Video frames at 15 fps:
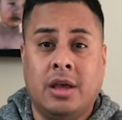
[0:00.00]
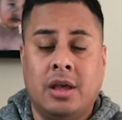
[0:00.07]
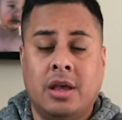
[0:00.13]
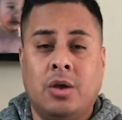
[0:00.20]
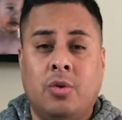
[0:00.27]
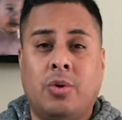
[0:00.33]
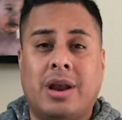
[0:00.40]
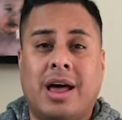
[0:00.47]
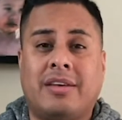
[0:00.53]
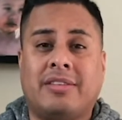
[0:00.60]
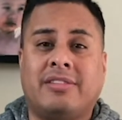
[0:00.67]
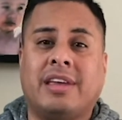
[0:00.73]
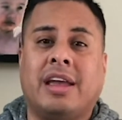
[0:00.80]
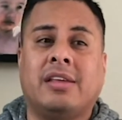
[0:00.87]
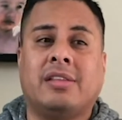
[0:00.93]
when I
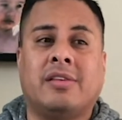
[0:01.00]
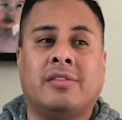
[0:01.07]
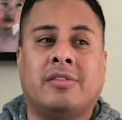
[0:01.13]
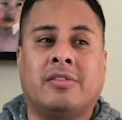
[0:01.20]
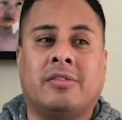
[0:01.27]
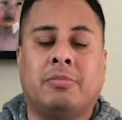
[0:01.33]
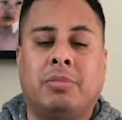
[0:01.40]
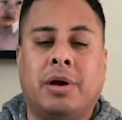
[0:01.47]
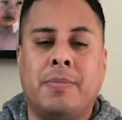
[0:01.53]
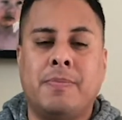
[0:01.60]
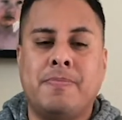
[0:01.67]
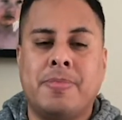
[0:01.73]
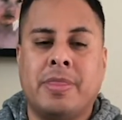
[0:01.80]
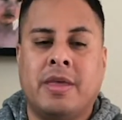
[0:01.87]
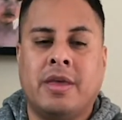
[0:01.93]
say this, but
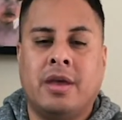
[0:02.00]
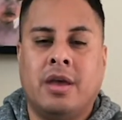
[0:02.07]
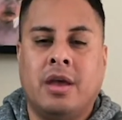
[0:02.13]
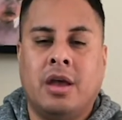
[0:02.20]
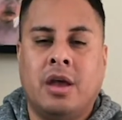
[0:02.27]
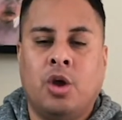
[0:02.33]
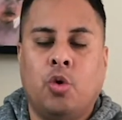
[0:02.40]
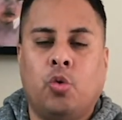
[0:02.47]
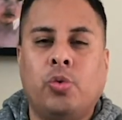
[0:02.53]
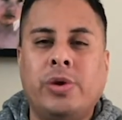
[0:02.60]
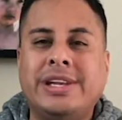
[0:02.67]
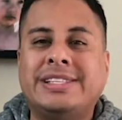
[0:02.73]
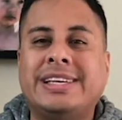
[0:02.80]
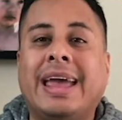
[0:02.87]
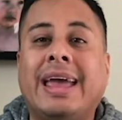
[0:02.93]
we
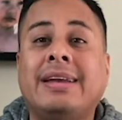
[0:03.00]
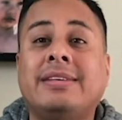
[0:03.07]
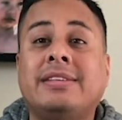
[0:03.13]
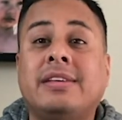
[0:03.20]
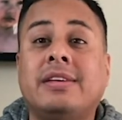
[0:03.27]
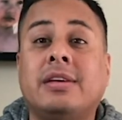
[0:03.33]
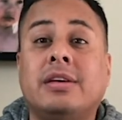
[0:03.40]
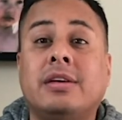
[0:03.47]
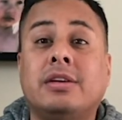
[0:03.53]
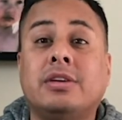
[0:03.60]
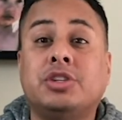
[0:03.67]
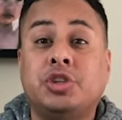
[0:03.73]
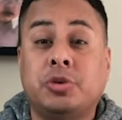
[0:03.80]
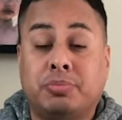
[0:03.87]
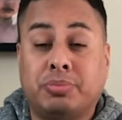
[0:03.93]
tend
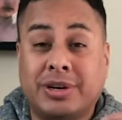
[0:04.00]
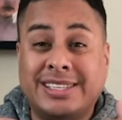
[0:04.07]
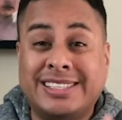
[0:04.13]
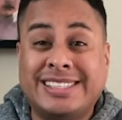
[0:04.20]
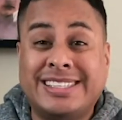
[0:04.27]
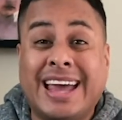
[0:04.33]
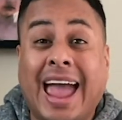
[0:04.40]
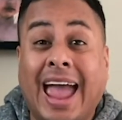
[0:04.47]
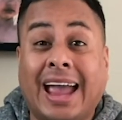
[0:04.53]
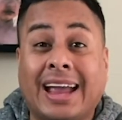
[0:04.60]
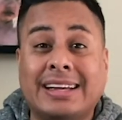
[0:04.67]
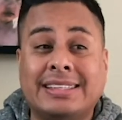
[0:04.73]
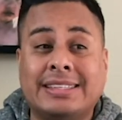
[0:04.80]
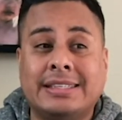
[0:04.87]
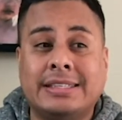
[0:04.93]
to
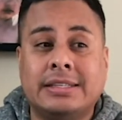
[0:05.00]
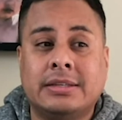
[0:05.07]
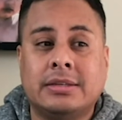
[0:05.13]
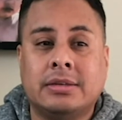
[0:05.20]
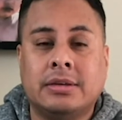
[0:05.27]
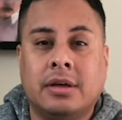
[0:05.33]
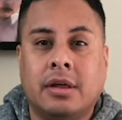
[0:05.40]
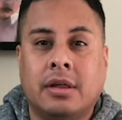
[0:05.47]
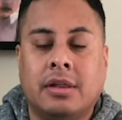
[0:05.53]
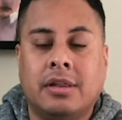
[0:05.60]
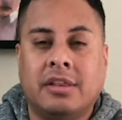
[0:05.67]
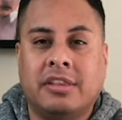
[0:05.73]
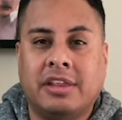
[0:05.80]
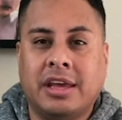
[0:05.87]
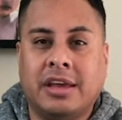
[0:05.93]
protect
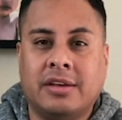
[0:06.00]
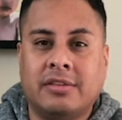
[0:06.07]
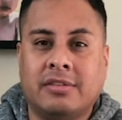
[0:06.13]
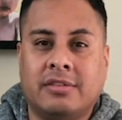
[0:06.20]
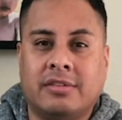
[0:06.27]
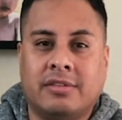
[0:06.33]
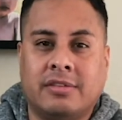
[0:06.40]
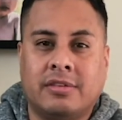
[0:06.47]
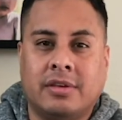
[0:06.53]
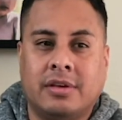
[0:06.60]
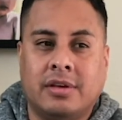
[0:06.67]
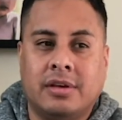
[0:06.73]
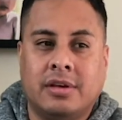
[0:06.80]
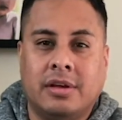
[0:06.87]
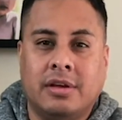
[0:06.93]
things
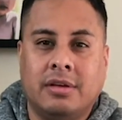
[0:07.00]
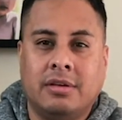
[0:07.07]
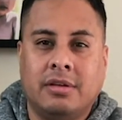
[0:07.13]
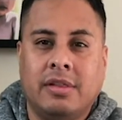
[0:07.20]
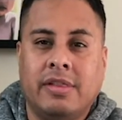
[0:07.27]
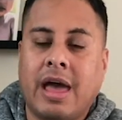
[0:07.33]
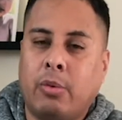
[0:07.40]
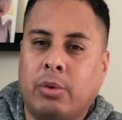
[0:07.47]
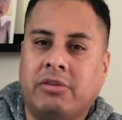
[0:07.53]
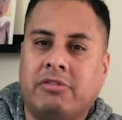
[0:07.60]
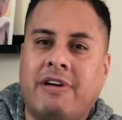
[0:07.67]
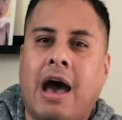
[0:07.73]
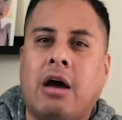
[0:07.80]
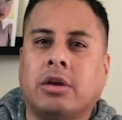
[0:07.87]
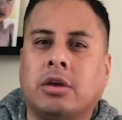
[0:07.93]
that we
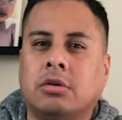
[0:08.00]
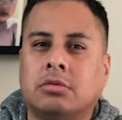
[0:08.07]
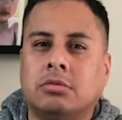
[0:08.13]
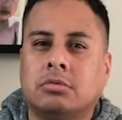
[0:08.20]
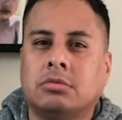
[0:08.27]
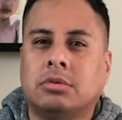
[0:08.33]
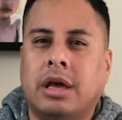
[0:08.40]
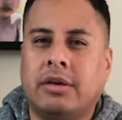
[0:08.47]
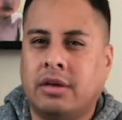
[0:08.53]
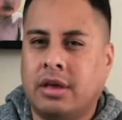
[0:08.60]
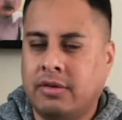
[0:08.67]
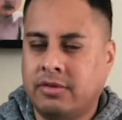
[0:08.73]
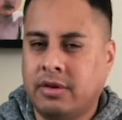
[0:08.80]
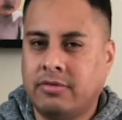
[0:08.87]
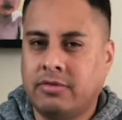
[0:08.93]
value.
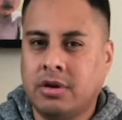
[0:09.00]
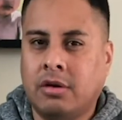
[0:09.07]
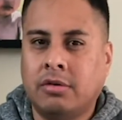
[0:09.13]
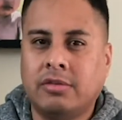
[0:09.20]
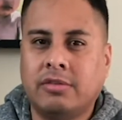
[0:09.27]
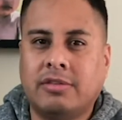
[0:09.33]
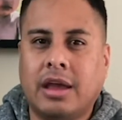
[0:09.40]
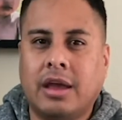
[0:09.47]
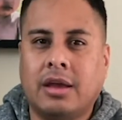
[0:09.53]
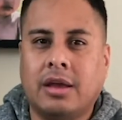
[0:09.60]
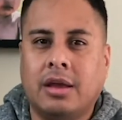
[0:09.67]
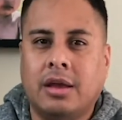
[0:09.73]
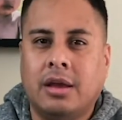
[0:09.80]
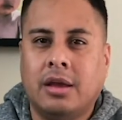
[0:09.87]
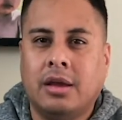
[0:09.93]
Have you ever noticed that?
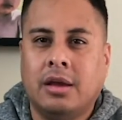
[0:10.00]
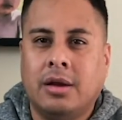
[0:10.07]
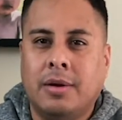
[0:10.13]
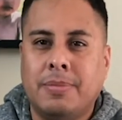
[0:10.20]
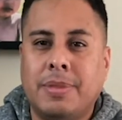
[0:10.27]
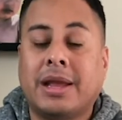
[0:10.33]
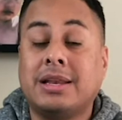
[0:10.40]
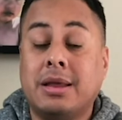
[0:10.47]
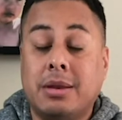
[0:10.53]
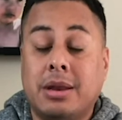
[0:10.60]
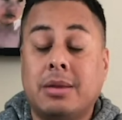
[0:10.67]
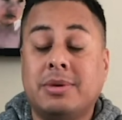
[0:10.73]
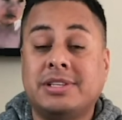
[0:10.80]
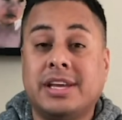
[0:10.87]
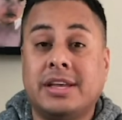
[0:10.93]
Like, let
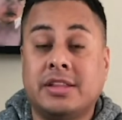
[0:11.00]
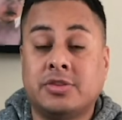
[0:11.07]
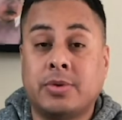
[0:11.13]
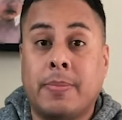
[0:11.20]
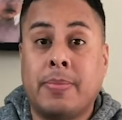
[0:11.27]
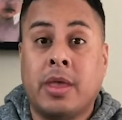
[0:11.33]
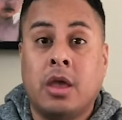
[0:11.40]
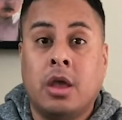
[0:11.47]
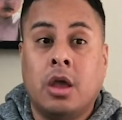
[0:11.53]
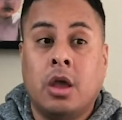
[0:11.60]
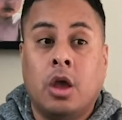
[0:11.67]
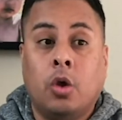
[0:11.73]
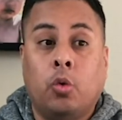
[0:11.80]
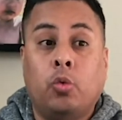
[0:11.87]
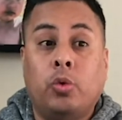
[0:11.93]
me say it this way.
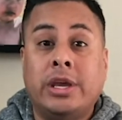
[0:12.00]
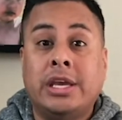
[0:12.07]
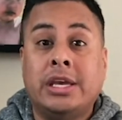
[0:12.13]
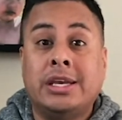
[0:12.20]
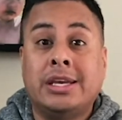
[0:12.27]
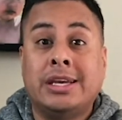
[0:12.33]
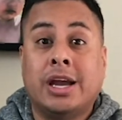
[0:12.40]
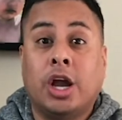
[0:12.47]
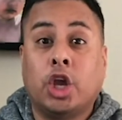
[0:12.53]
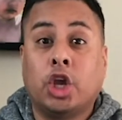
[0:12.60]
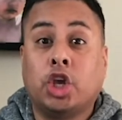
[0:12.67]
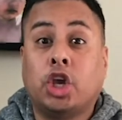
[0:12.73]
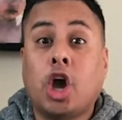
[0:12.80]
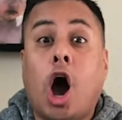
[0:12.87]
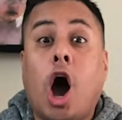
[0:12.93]
We
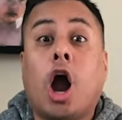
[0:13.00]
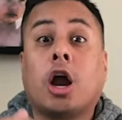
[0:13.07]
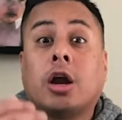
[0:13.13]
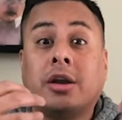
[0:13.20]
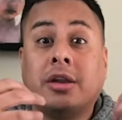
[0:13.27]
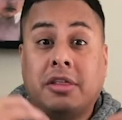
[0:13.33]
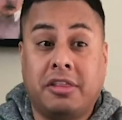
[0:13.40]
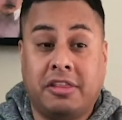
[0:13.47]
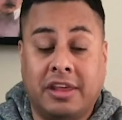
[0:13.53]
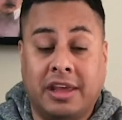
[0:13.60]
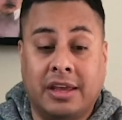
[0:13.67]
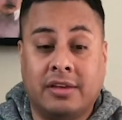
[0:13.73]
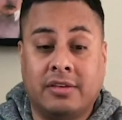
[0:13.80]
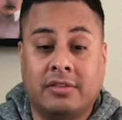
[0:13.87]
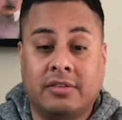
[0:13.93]
guard
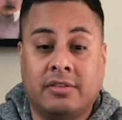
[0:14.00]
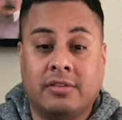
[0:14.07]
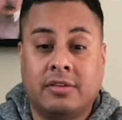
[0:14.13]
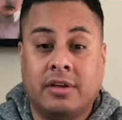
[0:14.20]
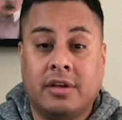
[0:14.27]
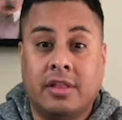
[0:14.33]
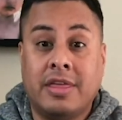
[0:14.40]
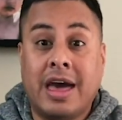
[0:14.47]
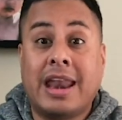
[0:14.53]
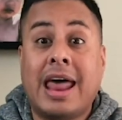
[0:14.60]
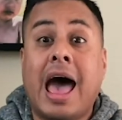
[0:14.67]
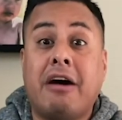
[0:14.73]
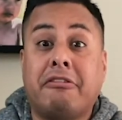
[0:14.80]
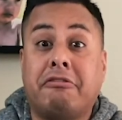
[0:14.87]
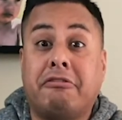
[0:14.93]
things that
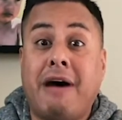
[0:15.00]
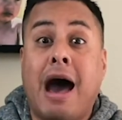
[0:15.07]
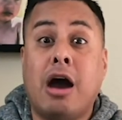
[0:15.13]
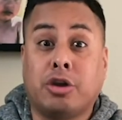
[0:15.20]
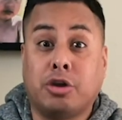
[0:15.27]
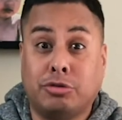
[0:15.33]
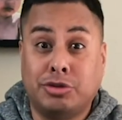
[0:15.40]
have value